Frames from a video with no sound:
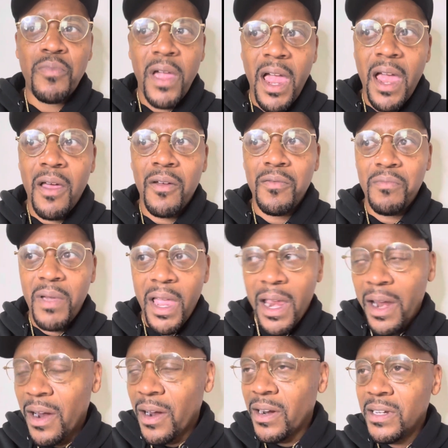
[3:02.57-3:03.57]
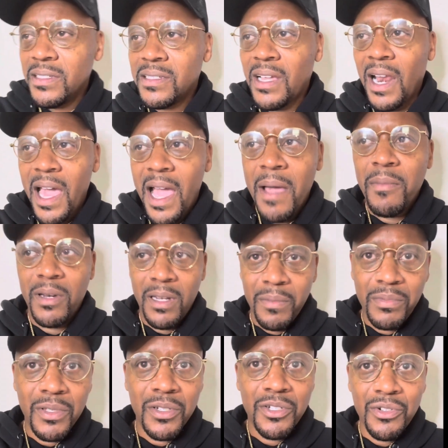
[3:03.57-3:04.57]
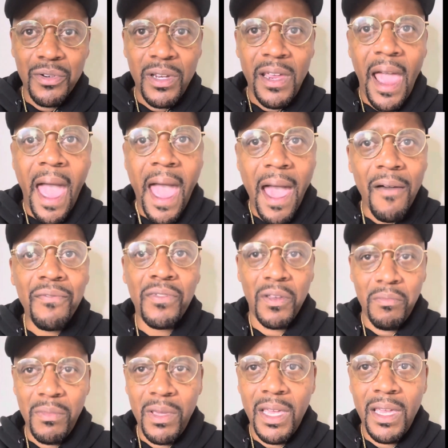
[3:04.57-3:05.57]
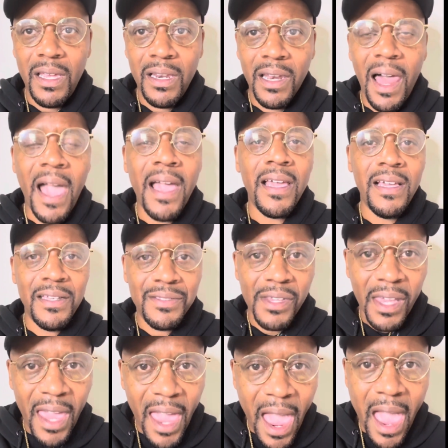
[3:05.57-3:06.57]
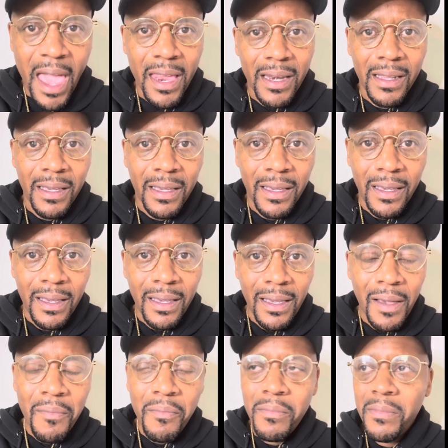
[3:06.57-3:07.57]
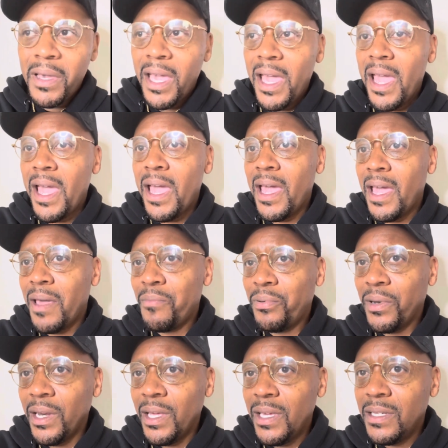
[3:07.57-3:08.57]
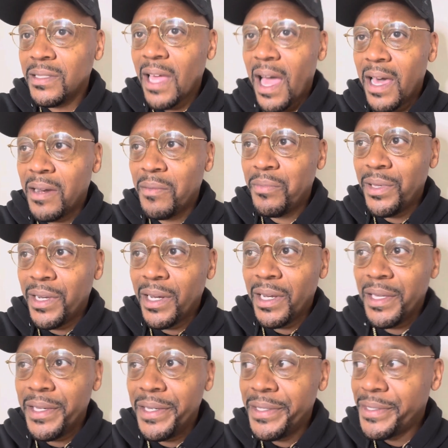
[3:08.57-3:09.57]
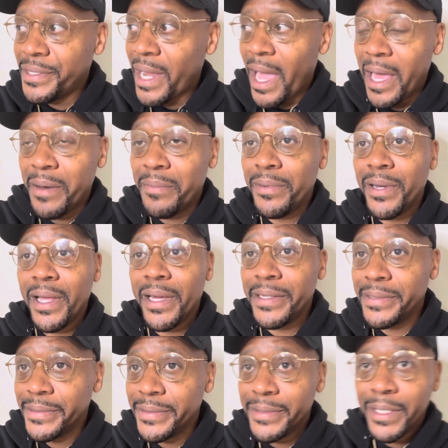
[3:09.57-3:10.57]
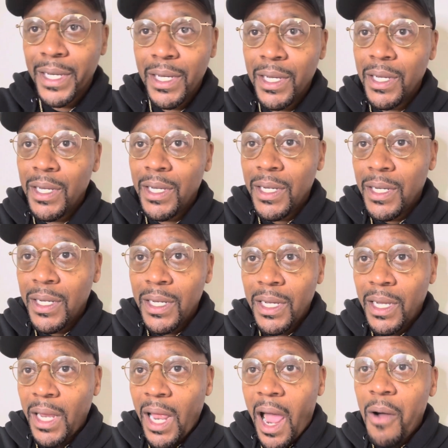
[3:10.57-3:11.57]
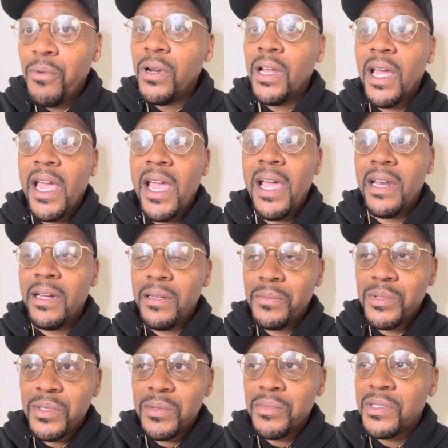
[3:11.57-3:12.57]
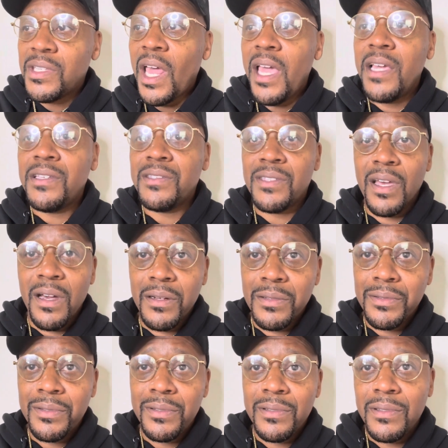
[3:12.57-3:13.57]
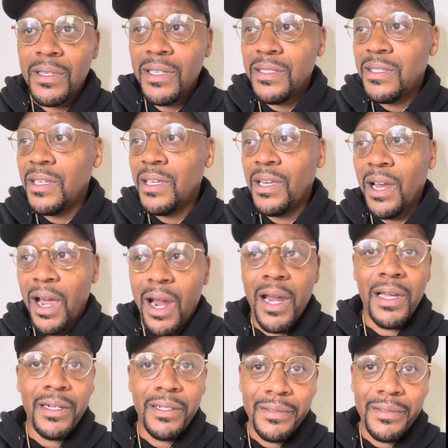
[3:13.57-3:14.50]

pound bear is climbing up the tree after me like he's a cat. Man, please, I'd have been lunch. I'd have been like, I would have handed him some steak sauce and said, all right,